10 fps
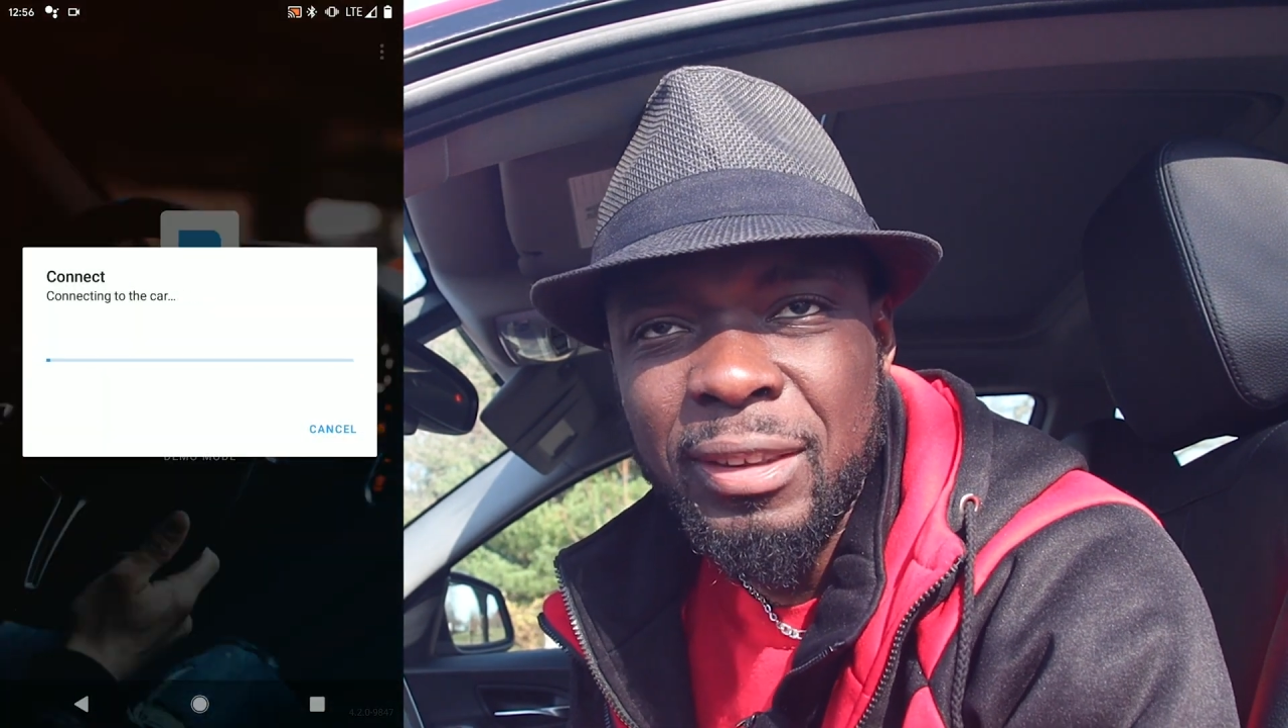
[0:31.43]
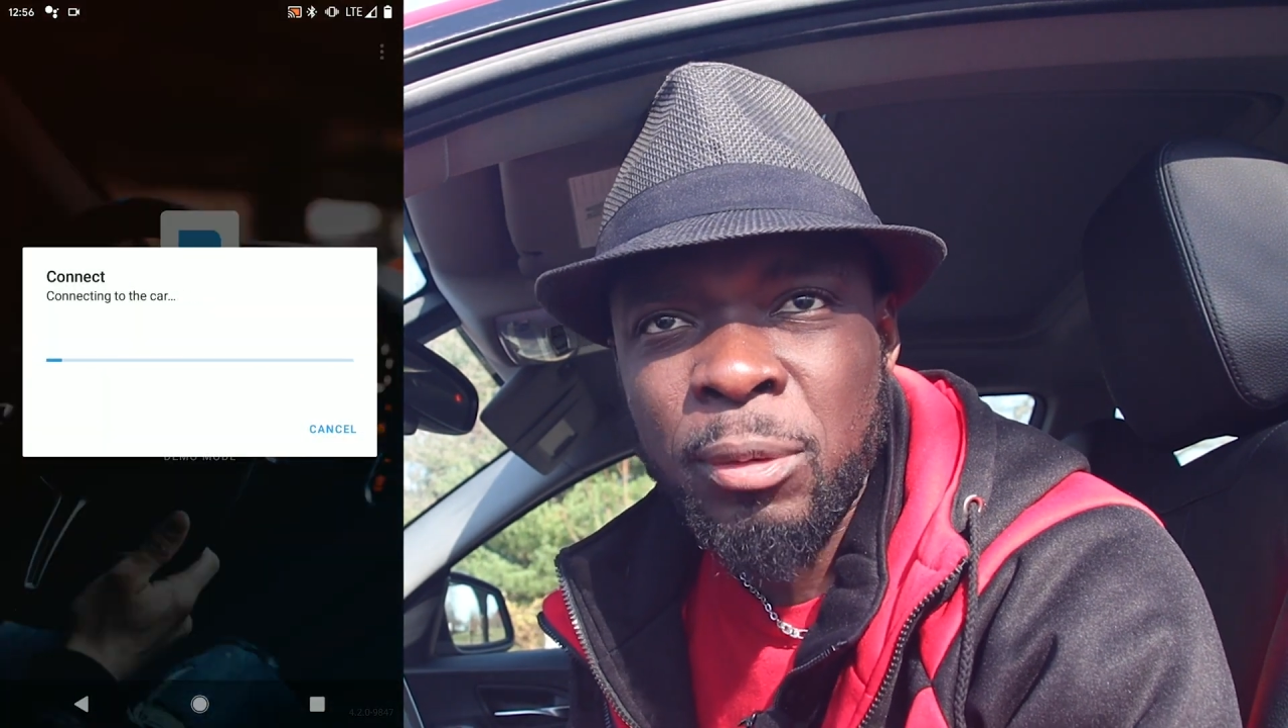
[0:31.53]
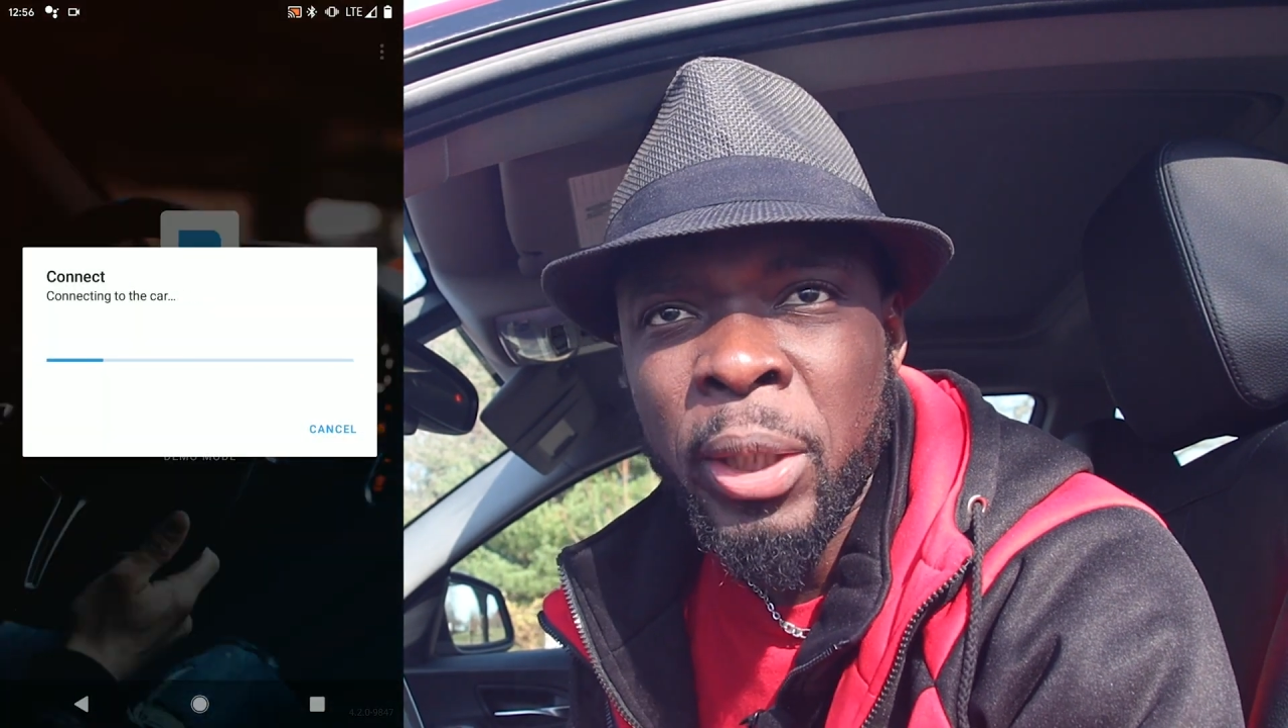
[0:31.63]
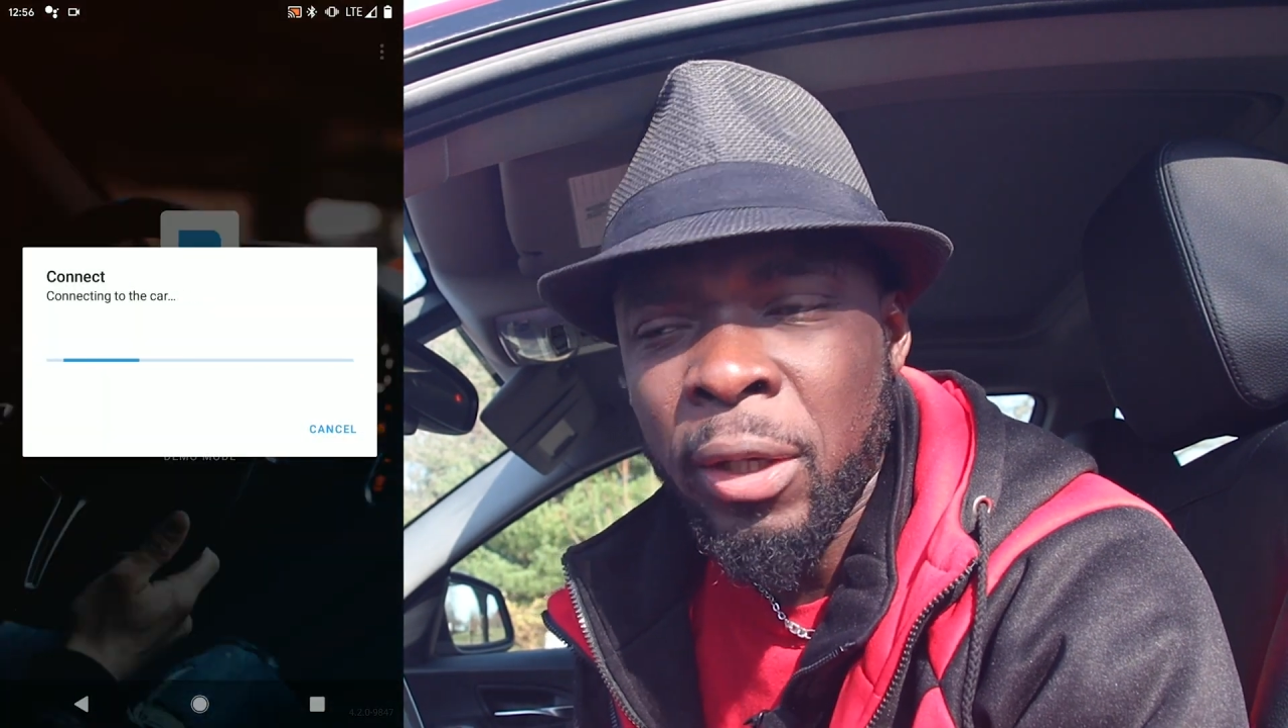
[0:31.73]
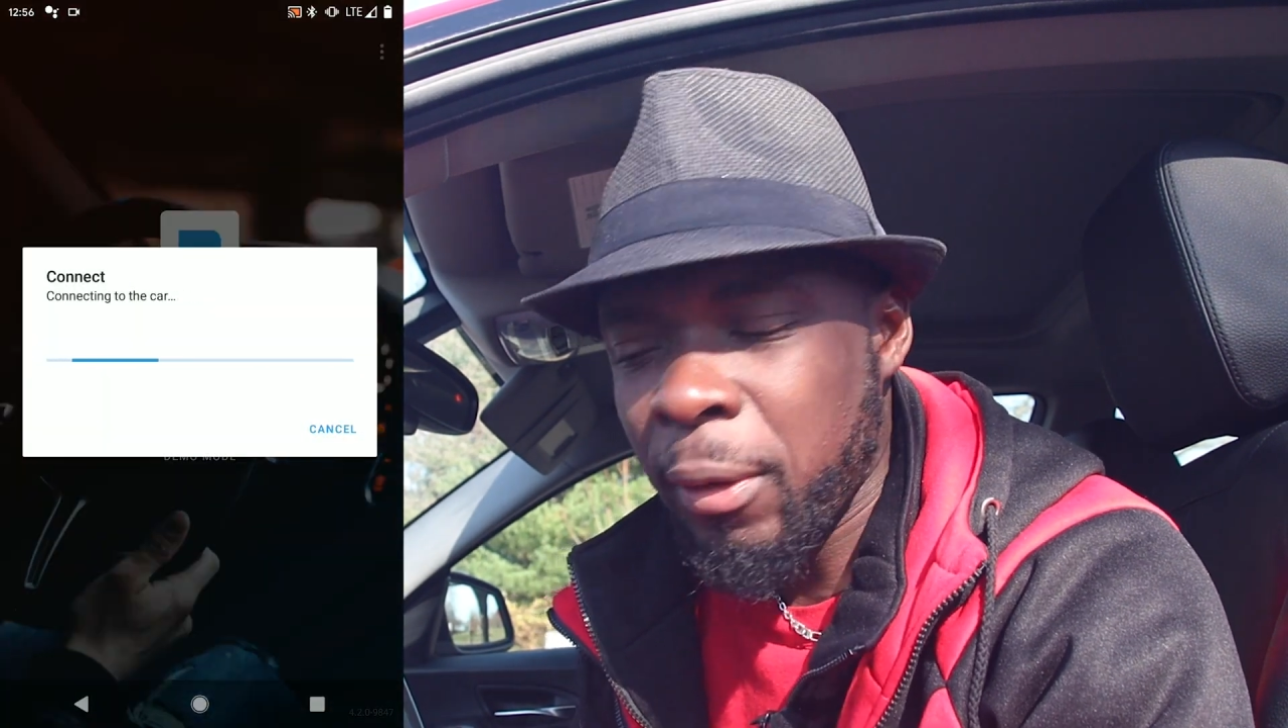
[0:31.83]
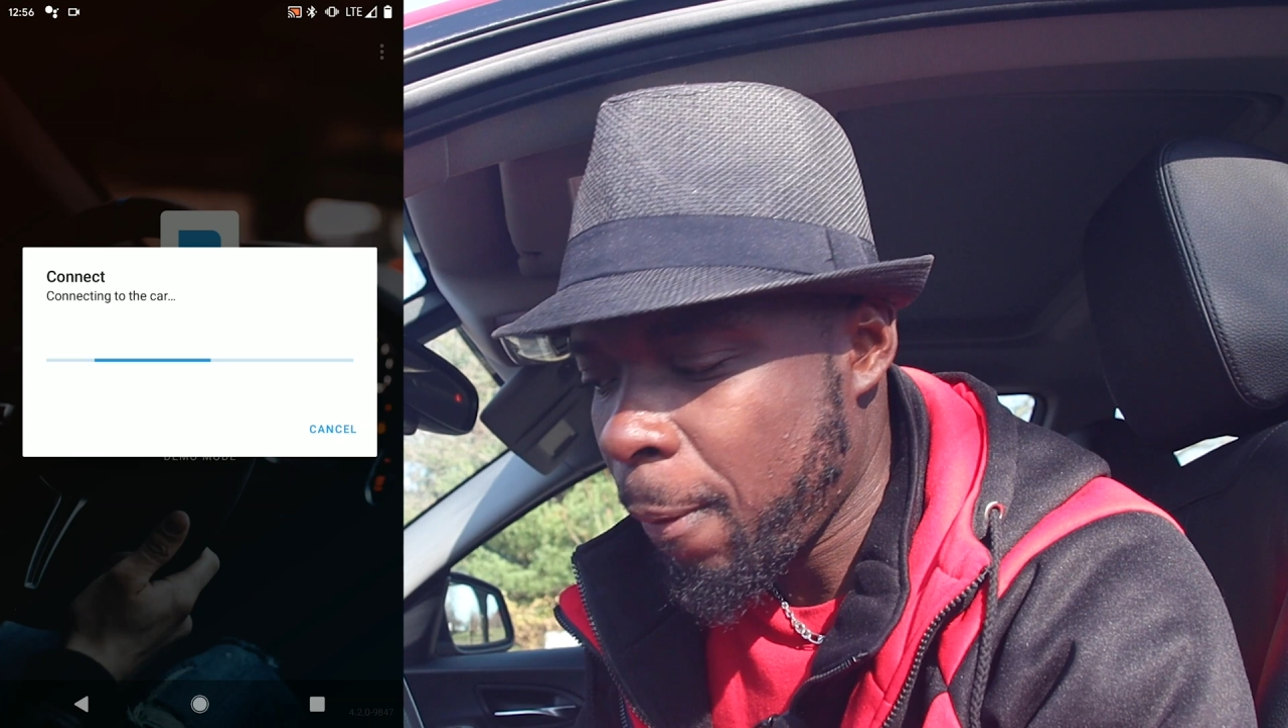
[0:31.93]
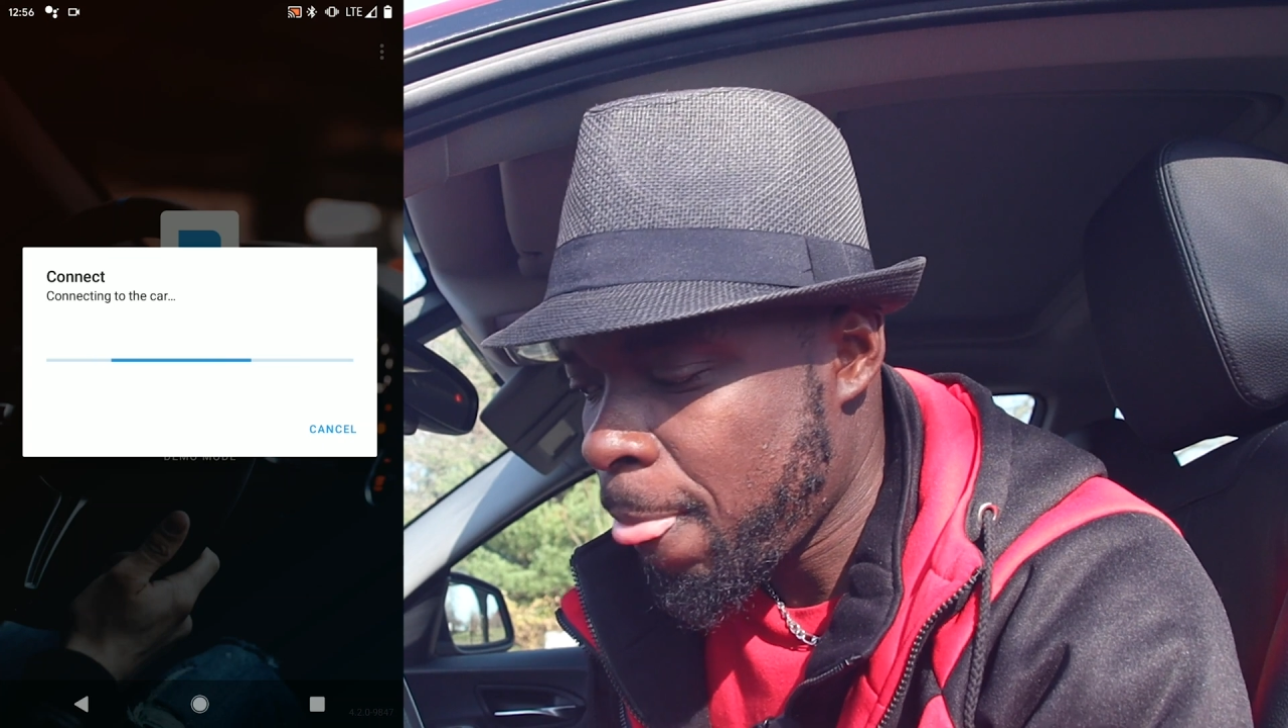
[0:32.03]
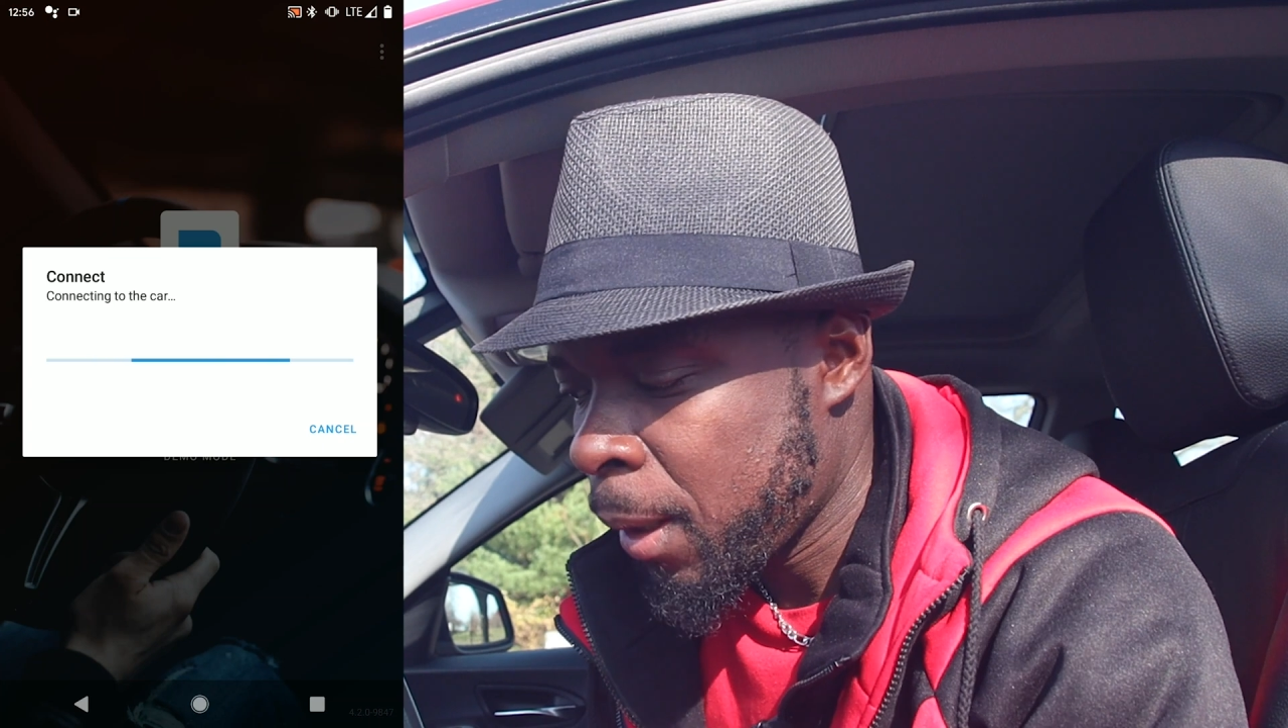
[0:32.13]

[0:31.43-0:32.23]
doesn't matter